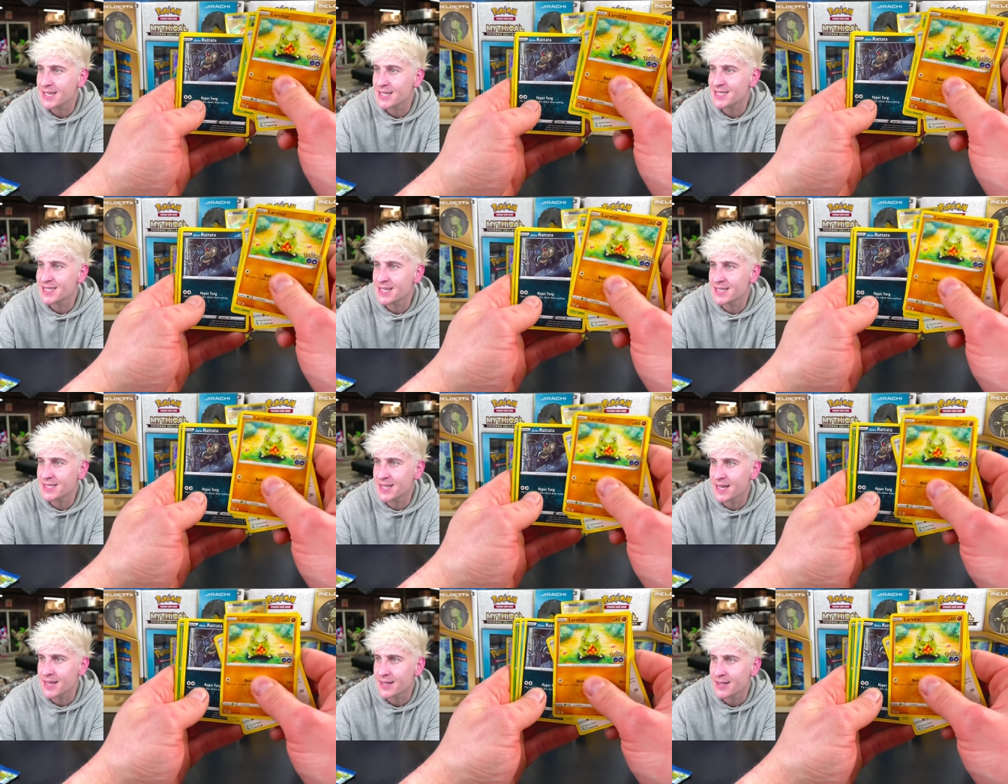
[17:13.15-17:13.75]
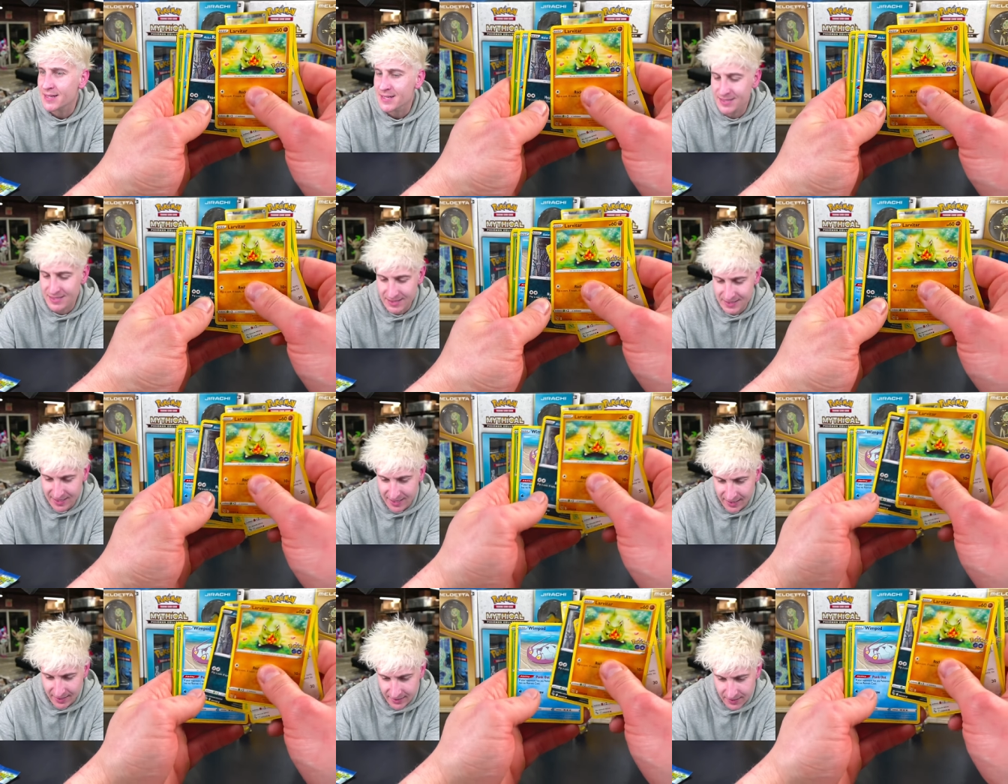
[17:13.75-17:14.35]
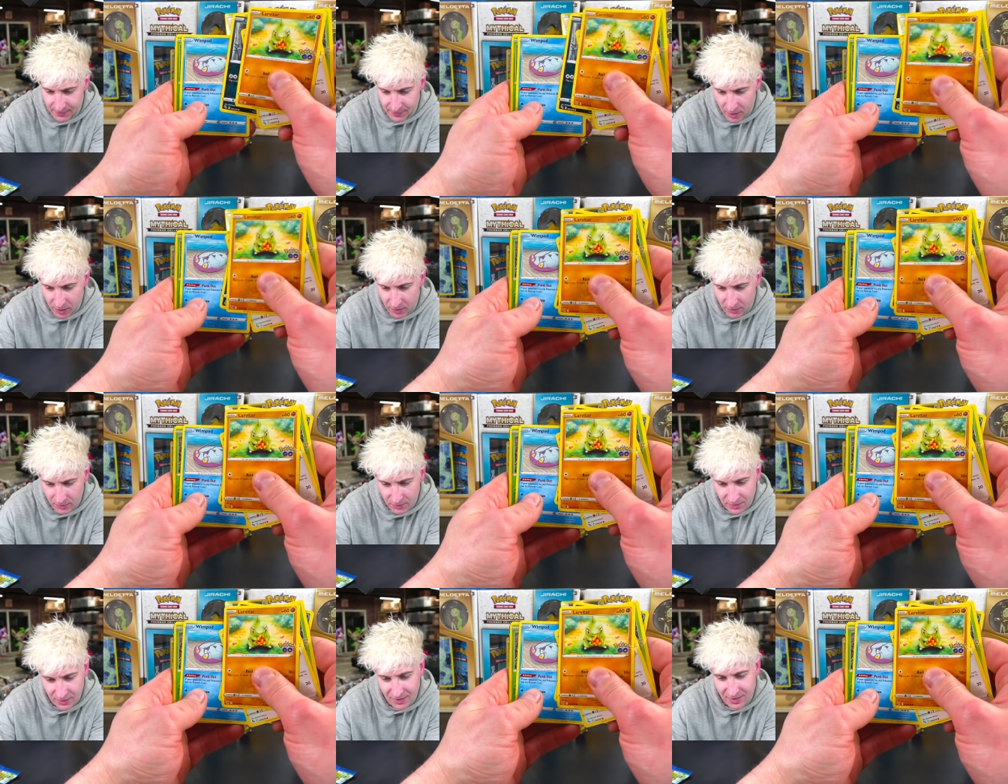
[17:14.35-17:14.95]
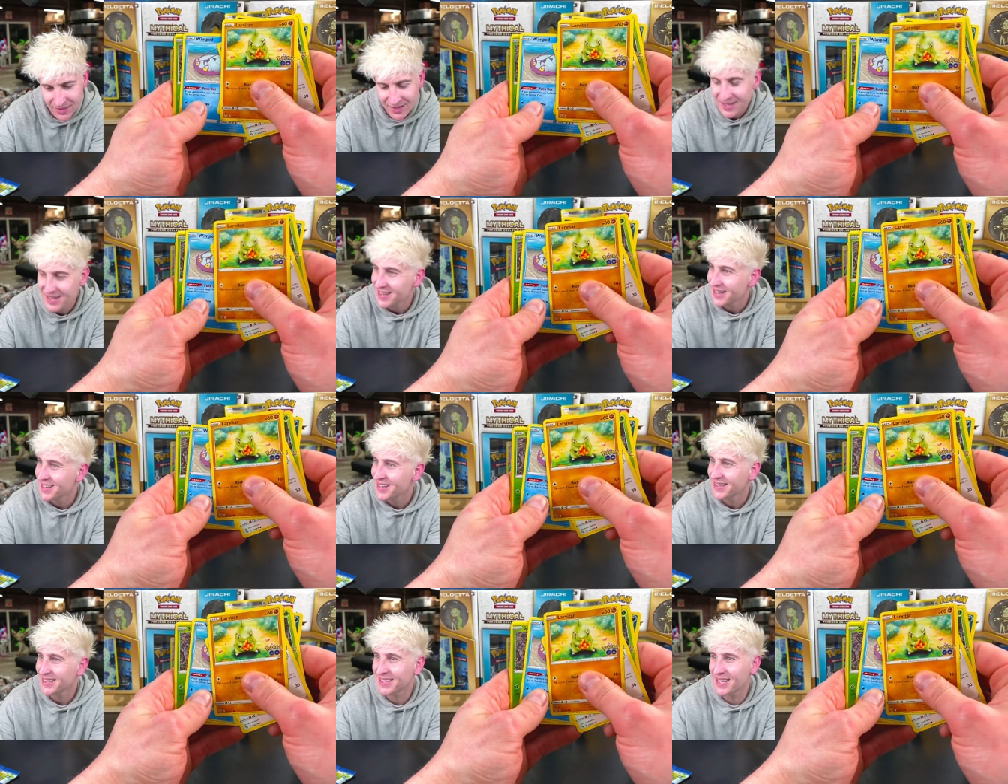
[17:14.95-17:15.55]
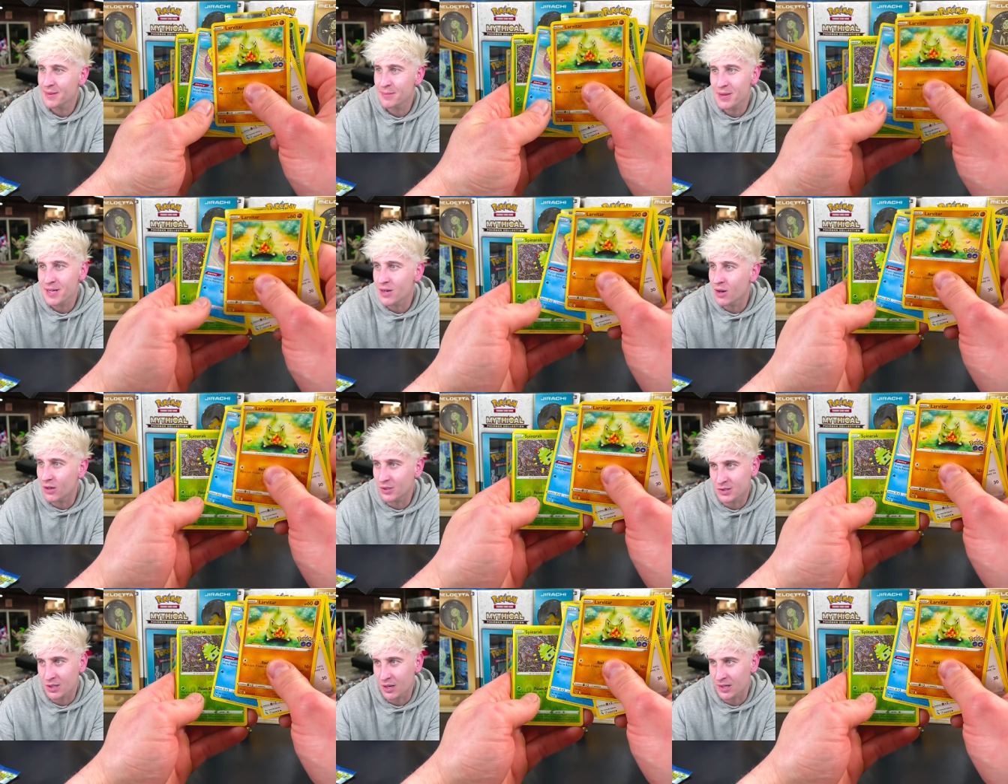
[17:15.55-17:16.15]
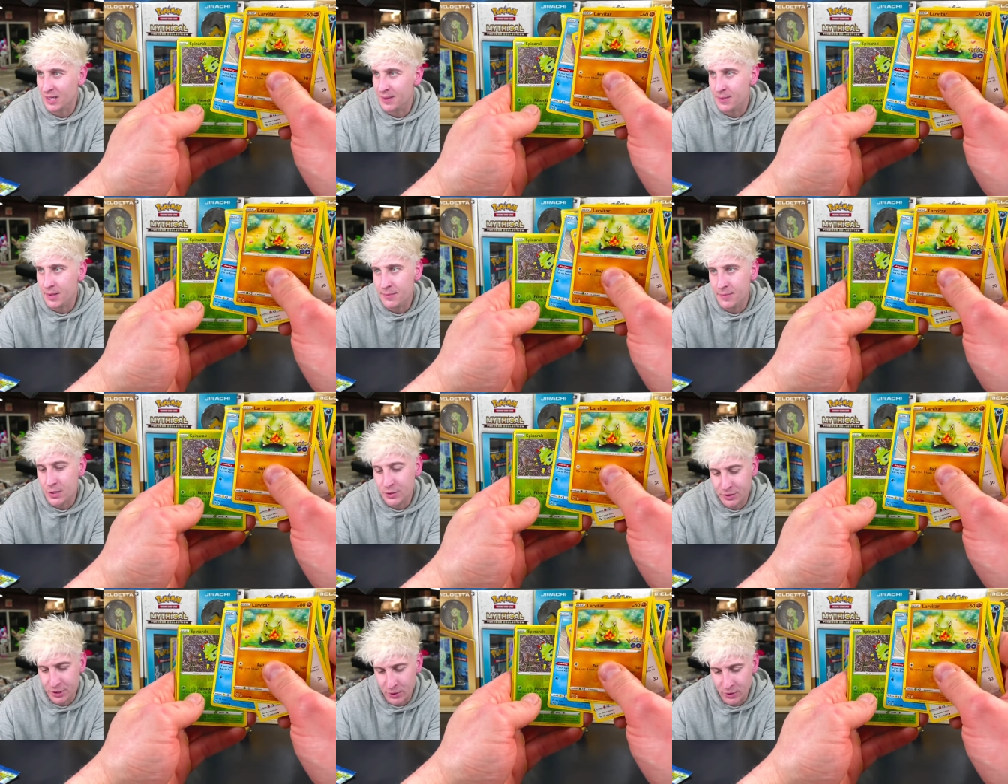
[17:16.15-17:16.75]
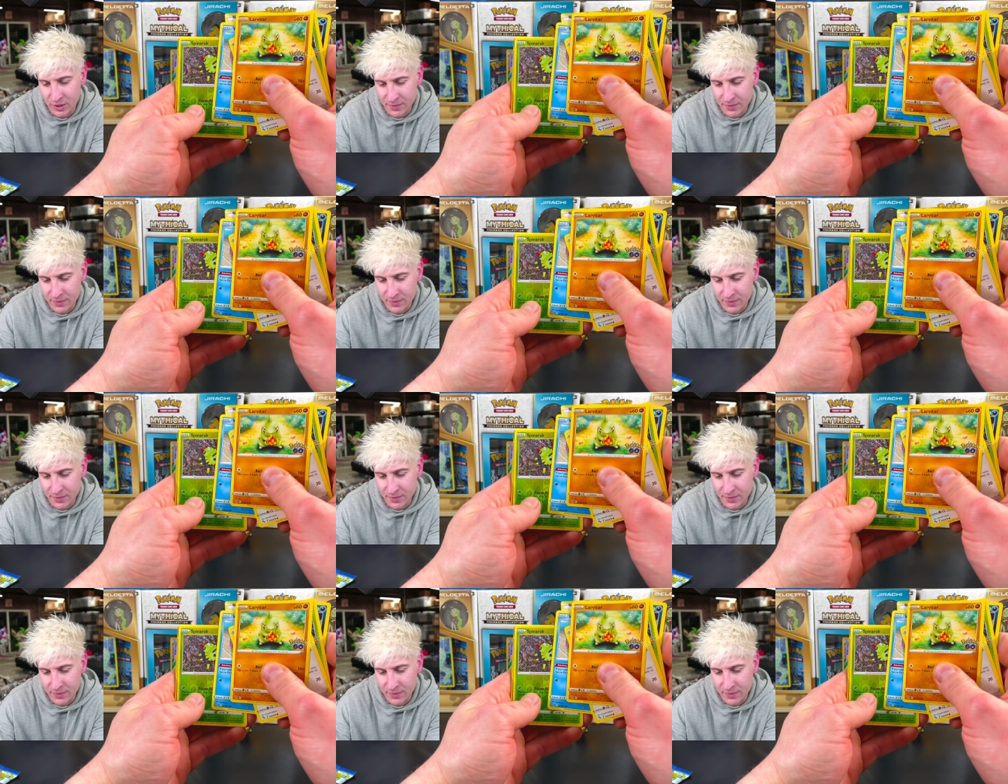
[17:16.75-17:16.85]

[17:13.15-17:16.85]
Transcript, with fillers: Is this it? Is this it? Come on. Give me an Altar. Give me the Mewtwo.